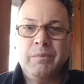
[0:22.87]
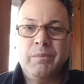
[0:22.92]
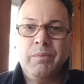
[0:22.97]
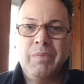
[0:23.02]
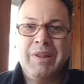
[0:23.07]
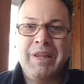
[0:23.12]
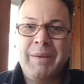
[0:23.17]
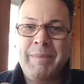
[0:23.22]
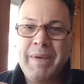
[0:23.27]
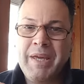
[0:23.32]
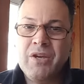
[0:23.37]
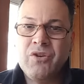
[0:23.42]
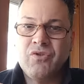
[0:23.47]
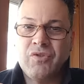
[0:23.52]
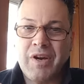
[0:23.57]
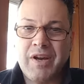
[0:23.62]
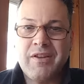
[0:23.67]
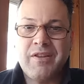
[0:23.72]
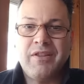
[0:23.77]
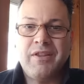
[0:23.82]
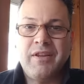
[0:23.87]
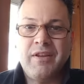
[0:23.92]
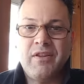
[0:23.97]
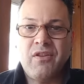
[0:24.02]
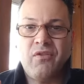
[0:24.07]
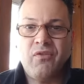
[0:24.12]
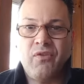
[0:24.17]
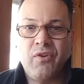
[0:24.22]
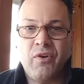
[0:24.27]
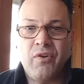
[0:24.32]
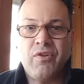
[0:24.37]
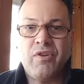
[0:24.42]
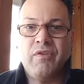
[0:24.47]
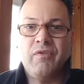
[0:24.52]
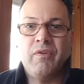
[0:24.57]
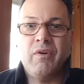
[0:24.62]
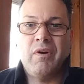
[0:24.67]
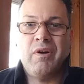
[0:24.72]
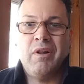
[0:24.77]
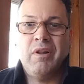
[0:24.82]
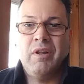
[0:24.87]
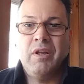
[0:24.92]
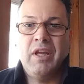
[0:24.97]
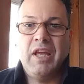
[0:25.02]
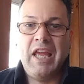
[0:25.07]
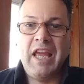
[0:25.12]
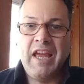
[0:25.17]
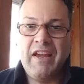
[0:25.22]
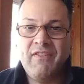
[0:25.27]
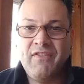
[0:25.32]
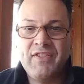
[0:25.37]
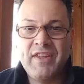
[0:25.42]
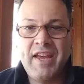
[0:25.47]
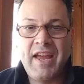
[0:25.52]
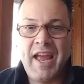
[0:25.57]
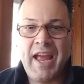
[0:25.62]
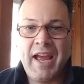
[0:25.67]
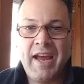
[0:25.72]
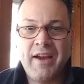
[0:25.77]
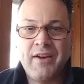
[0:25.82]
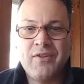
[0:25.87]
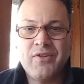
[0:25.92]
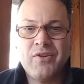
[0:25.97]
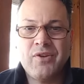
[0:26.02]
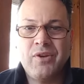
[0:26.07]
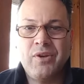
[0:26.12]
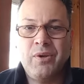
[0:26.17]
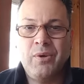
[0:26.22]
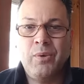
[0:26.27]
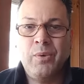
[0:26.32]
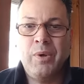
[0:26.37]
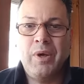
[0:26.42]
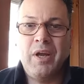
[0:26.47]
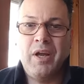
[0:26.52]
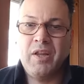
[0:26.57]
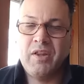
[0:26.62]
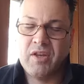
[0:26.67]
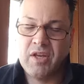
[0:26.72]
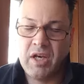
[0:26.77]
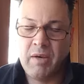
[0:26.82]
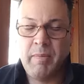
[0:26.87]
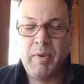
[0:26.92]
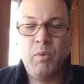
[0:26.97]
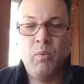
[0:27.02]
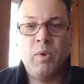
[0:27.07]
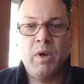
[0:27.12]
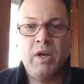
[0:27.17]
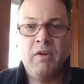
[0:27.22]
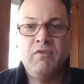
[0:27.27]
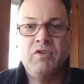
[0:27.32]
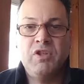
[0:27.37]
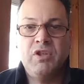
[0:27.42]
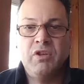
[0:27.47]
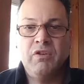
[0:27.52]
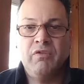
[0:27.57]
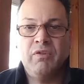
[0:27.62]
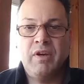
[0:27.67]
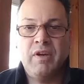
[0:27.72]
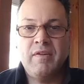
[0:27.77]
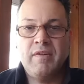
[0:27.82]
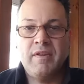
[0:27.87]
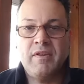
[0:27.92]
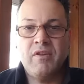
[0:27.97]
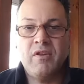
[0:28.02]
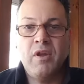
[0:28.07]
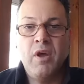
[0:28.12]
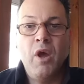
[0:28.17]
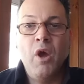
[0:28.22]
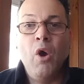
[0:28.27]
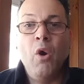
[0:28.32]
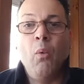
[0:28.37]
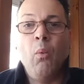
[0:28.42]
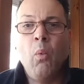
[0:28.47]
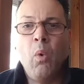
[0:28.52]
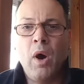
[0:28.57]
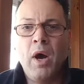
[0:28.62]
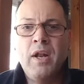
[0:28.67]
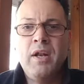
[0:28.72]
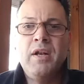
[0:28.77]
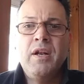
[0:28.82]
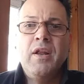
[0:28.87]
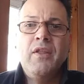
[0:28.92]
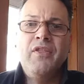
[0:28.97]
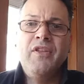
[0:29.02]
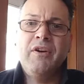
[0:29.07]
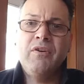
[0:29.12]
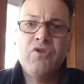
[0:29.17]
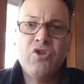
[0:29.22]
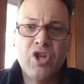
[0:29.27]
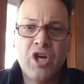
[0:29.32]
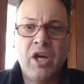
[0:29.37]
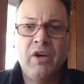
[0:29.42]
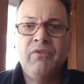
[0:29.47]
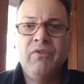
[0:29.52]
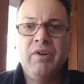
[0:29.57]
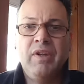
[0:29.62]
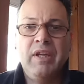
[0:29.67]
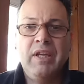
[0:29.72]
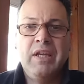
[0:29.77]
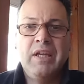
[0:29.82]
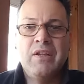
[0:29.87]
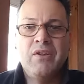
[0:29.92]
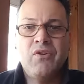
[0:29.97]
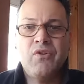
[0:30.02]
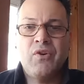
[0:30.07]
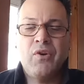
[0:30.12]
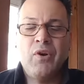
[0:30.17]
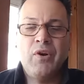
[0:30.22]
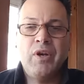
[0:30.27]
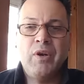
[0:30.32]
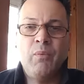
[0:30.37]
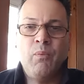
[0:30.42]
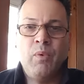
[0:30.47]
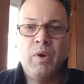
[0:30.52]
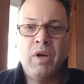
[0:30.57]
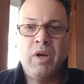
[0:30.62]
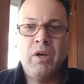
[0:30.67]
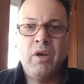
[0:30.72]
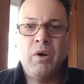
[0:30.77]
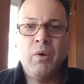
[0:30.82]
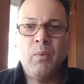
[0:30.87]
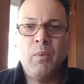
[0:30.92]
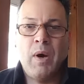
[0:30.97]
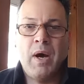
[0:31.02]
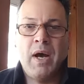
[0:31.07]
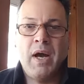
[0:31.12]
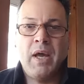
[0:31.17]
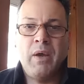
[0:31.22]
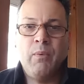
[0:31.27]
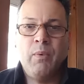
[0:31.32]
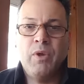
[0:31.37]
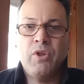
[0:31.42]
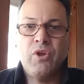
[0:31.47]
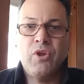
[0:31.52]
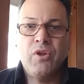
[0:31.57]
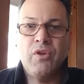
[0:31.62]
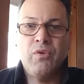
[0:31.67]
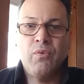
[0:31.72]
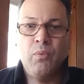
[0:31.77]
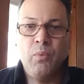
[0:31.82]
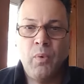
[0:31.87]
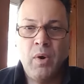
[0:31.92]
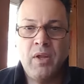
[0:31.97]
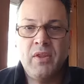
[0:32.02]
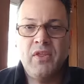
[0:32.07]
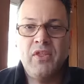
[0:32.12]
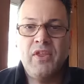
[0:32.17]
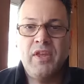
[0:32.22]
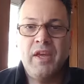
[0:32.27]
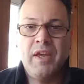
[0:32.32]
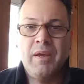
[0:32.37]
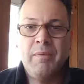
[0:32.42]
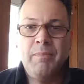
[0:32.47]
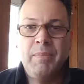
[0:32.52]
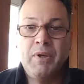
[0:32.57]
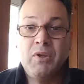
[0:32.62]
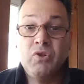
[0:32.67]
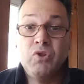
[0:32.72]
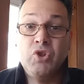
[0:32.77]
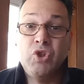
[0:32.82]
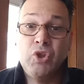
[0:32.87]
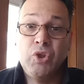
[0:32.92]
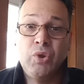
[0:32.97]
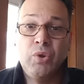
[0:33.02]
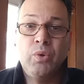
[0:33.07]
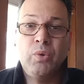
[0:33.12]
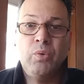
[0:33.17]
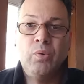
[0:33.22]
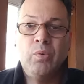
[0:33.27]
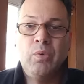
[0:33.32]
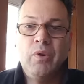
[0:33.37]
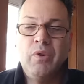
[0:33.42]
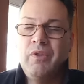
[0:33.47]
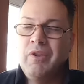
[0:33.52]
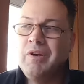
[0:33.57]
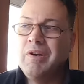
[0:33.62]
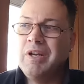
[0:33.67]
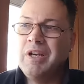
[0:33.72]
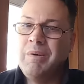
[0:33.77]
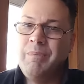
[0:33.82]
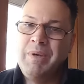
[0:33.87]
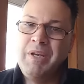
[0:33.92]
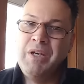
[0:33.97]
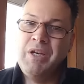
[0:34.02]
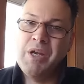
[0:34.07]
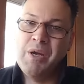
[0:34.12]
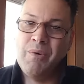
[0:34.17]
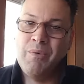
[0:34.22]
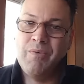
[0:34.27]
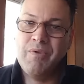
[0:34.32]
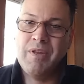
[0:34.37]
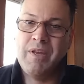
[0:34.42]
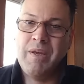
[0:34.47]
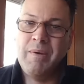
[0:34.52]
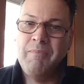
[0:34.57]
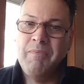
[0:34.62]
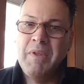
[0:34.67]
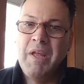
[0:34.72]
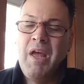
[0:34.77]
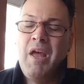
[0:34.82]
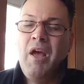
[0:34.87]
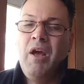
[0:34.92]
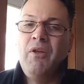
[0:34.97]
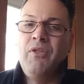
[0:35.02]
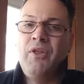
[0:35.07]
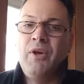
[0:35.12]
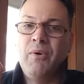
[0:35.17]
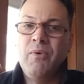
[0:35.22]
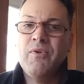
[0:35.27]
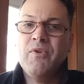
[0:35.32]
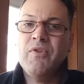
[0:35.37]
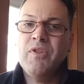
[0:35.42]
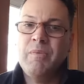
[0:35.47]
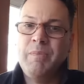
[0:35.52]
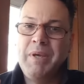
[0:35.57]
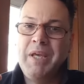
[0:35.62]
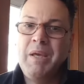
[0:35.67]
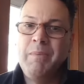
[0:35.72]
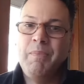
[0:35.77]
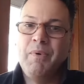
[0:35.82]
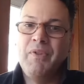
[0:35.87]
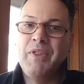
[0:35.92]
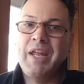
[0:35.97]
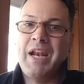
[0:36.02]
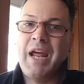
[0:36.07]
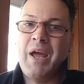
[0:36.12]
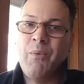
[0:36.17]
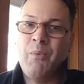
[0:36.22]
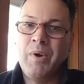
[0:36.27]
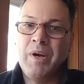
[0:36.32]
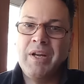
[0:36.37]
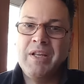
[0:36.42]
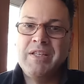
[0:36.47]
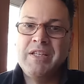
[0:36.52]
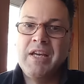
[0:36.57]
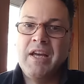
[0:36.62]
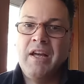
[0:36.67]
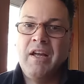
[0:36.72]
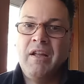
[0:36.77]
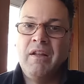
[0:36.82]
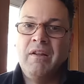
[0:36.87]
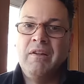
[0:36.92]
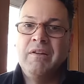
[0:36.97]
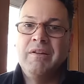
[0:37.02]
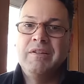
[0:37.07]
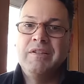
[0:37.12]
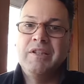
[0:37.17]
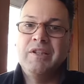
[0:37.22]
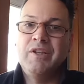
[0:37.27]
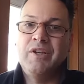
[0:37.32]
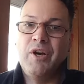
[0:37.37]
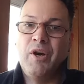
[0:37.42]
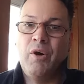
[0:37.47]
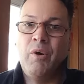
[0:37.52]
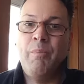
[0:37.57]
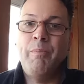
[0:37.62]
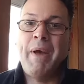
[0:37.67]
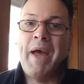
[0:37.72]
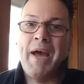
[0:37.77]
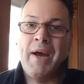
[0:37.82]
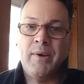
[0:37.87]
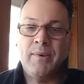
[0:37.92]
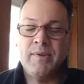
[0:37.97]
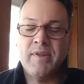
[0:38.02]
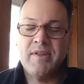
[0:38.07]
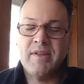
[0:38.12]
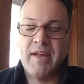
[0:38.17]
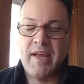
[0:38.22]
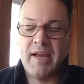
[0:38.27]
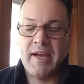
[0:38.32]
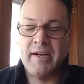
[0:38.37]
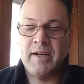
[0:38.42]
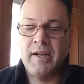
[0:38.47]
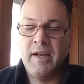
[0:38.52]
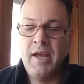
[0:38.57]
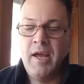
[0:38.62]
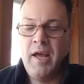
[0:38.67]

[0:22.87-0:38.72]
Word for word: Let me address this first of all if they ask you, it's going to be one of two reasons. One, they're generally concerned and want to know why, which is one thing, but two, they're going to be nosy. Those are the people that I want to tell to go pound sand.